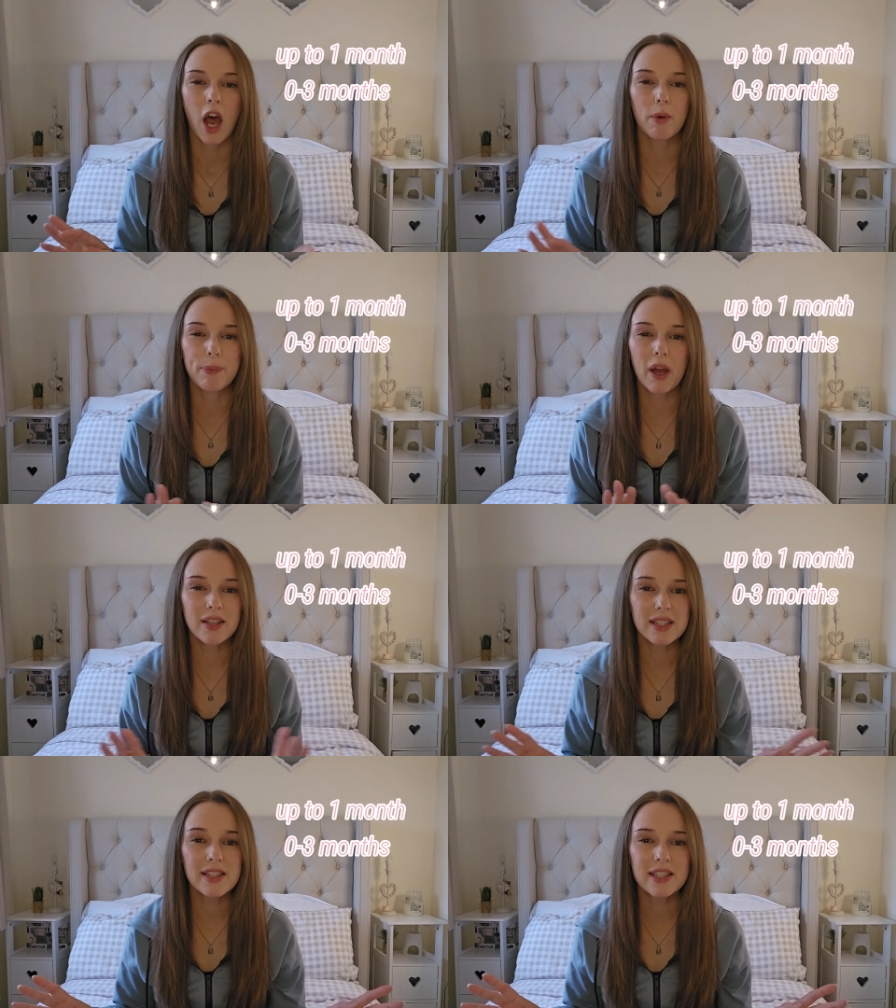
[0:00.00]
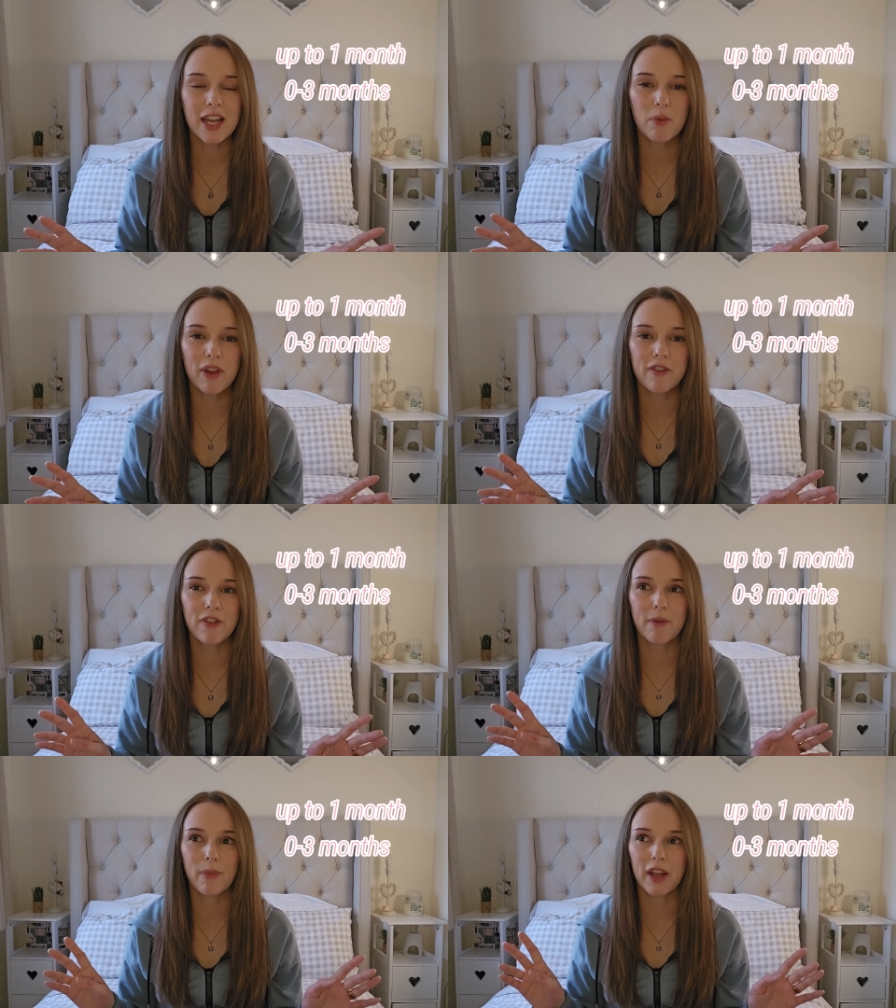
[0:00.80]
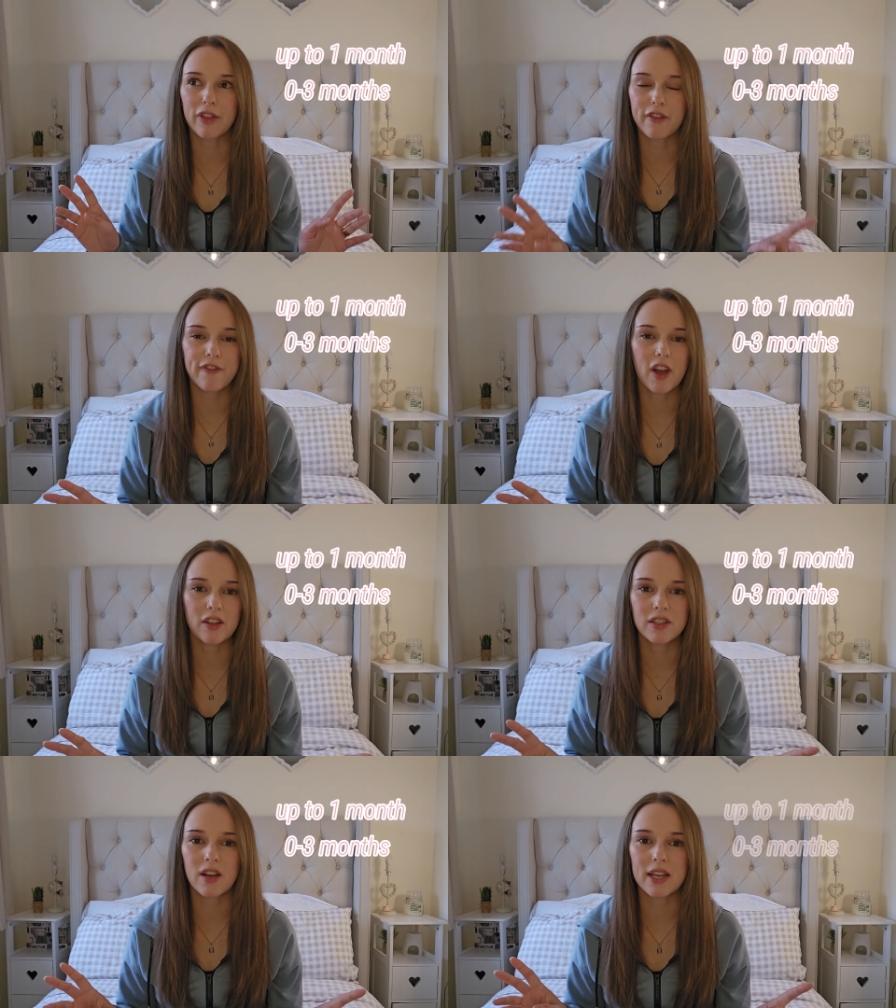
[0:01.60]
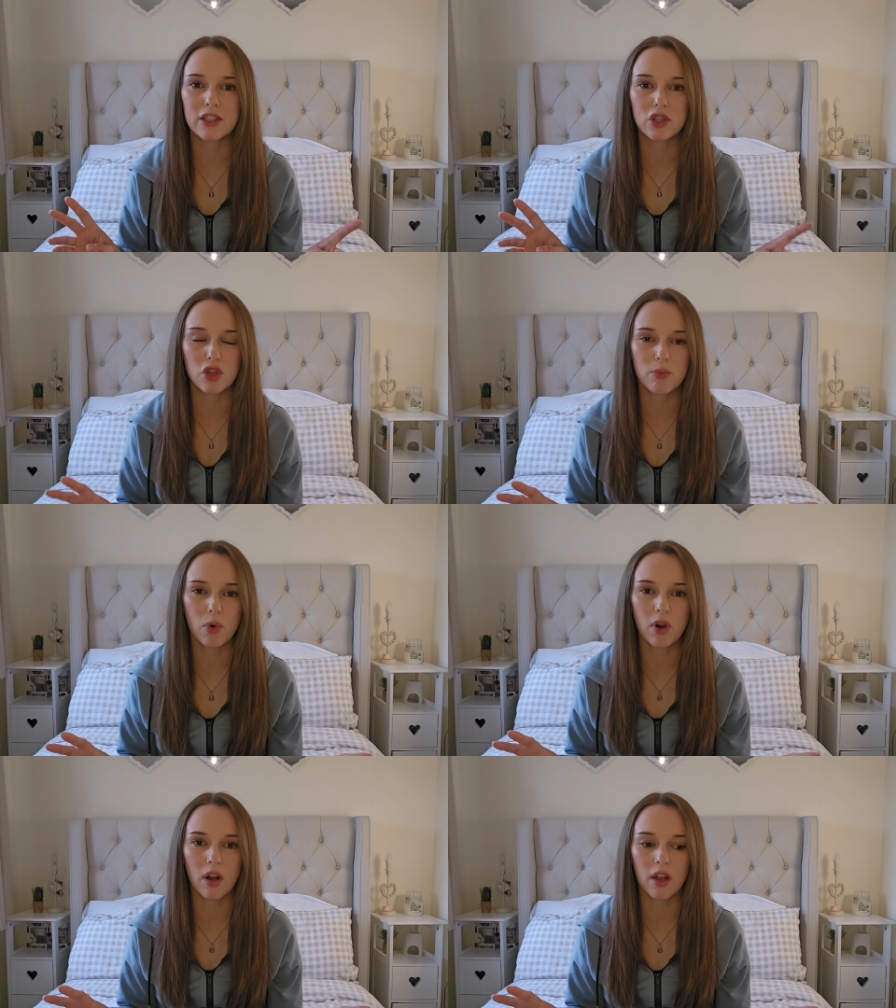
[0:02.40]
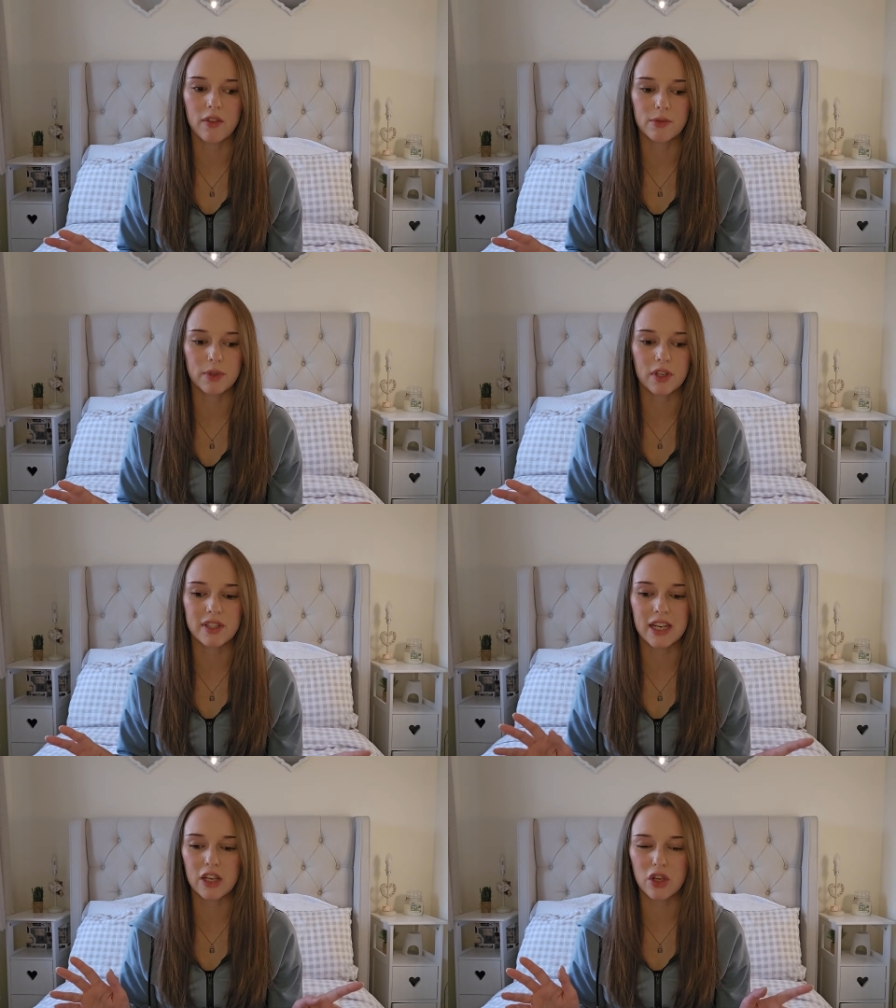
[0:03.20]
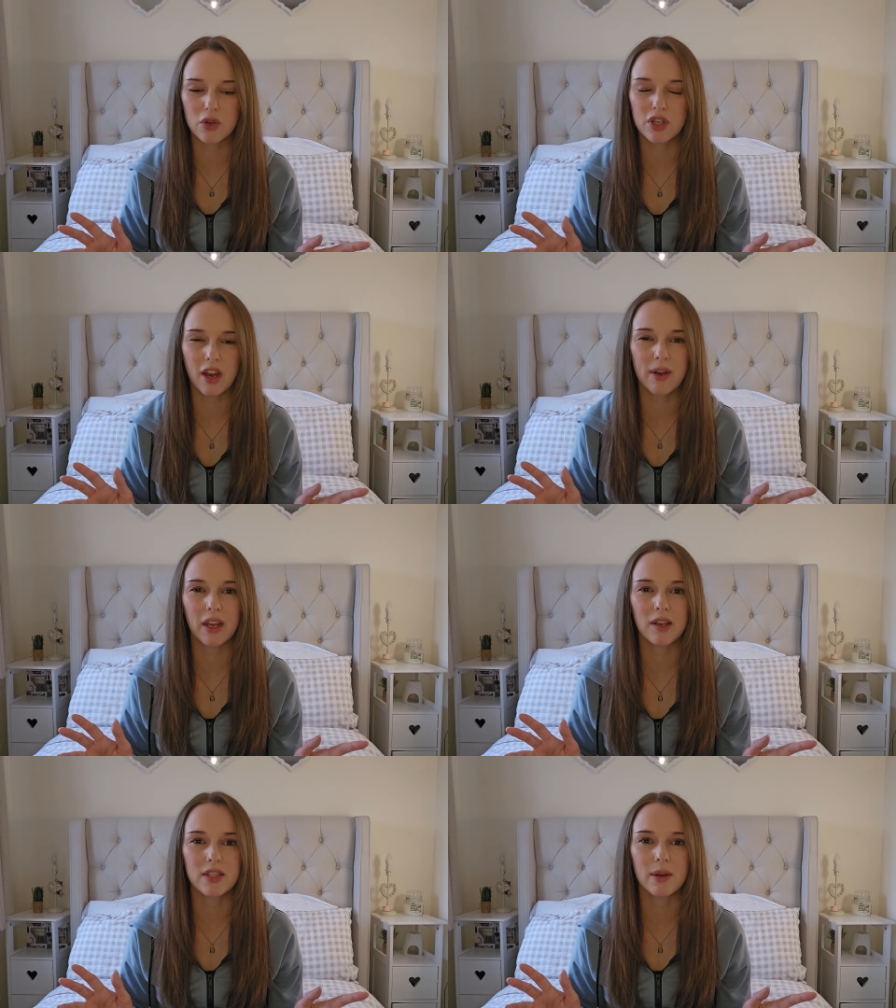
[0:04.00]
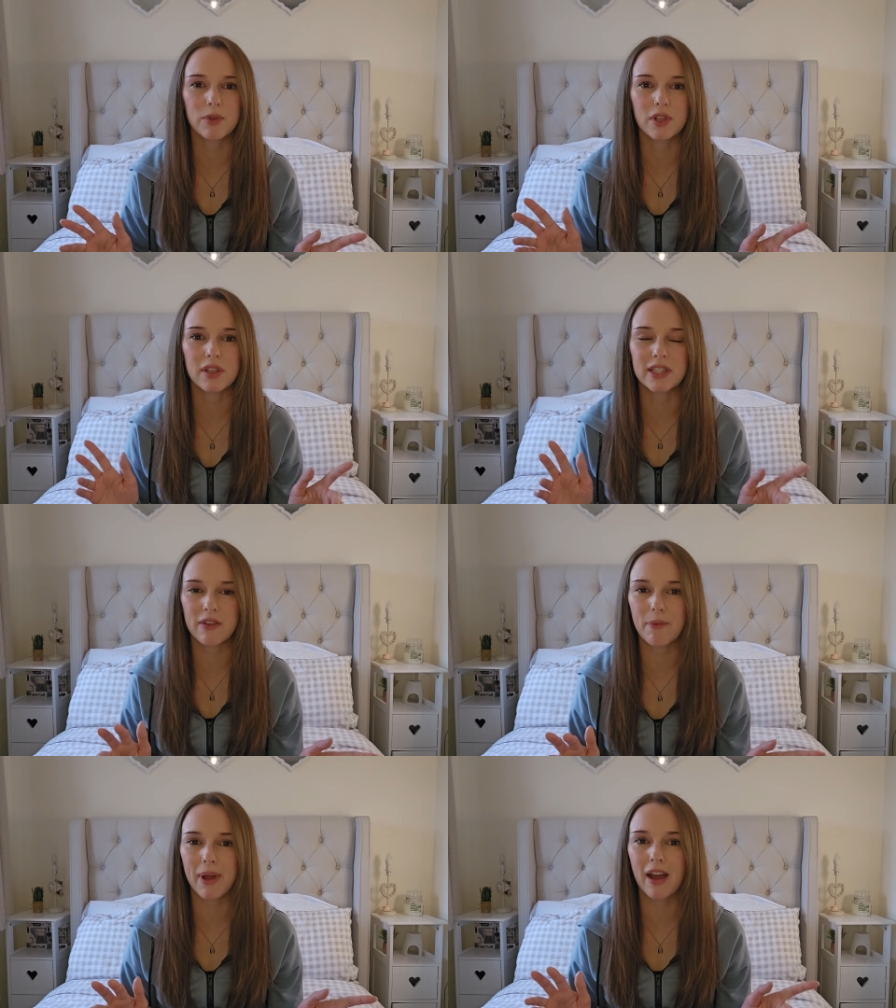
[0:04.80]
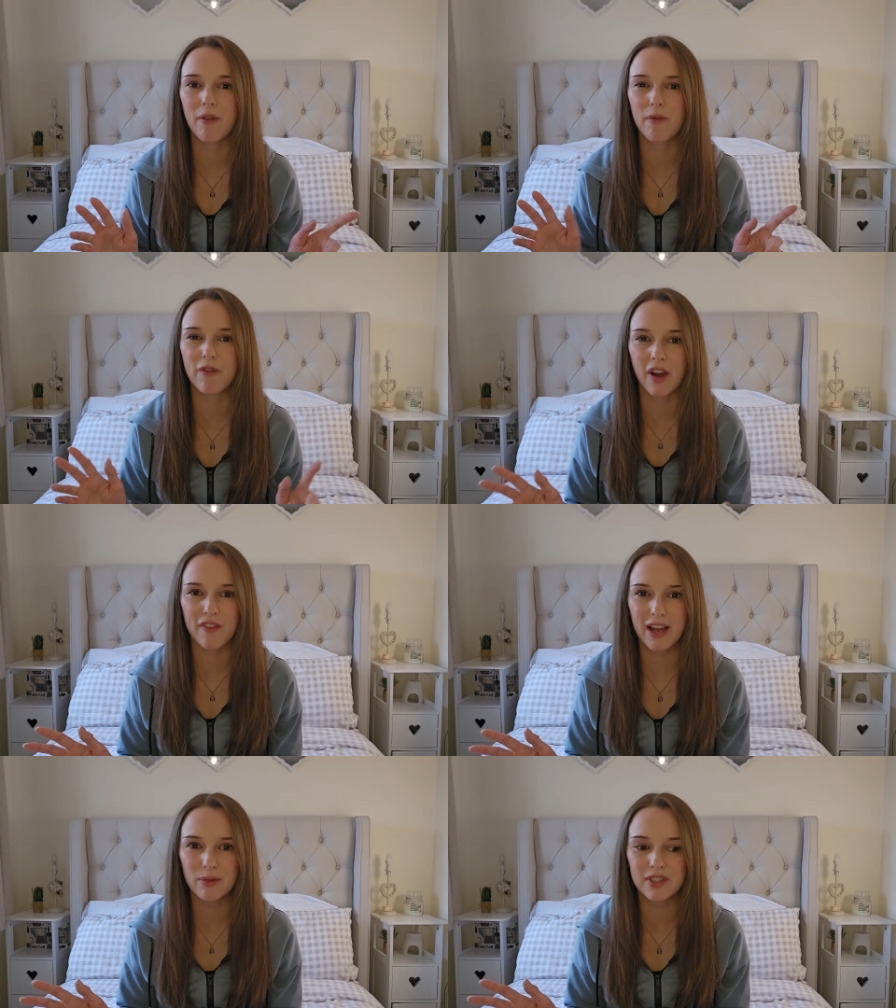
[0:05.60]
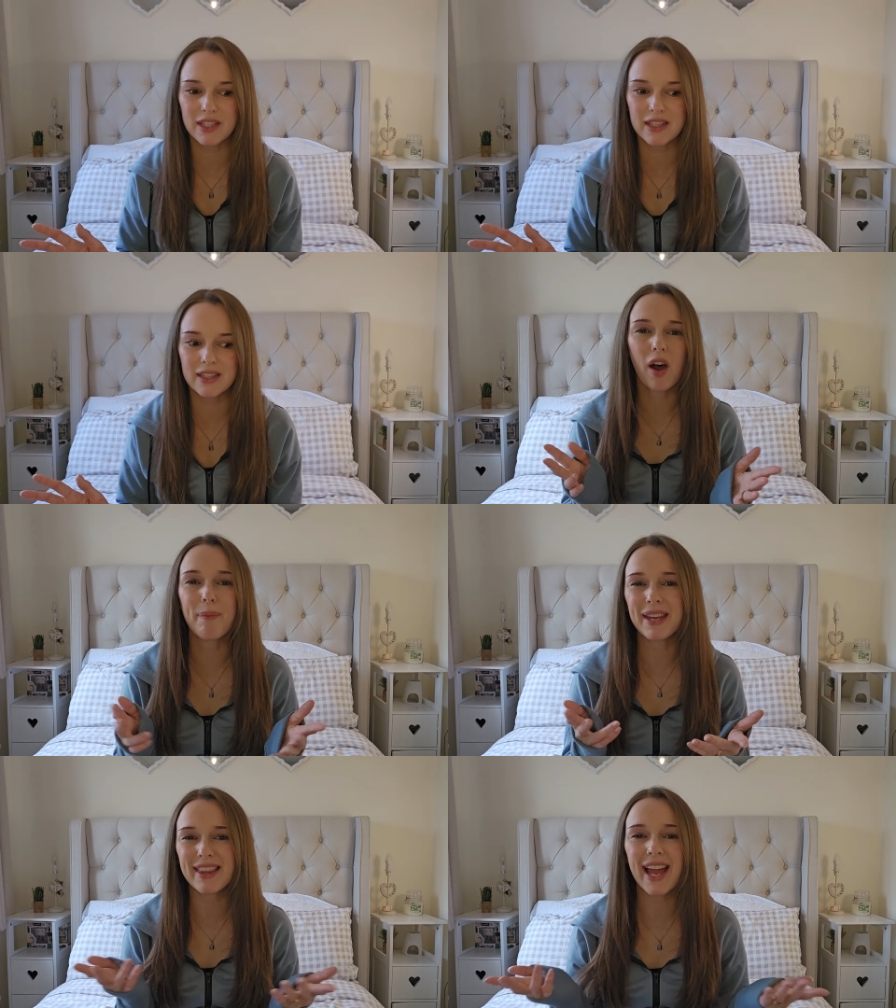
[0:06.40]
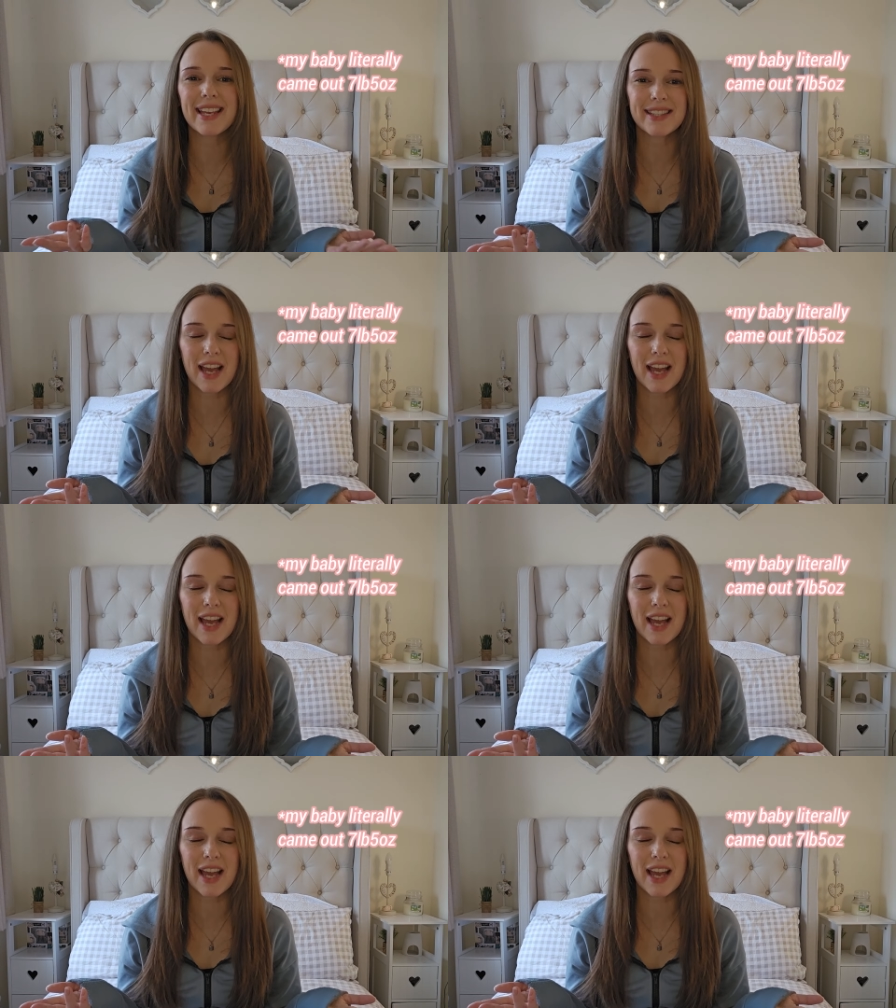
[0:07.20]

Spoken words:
I would personally stay away from like the first size newborn clothes because it usually only goes up to £7 5 ounces. I mean, that is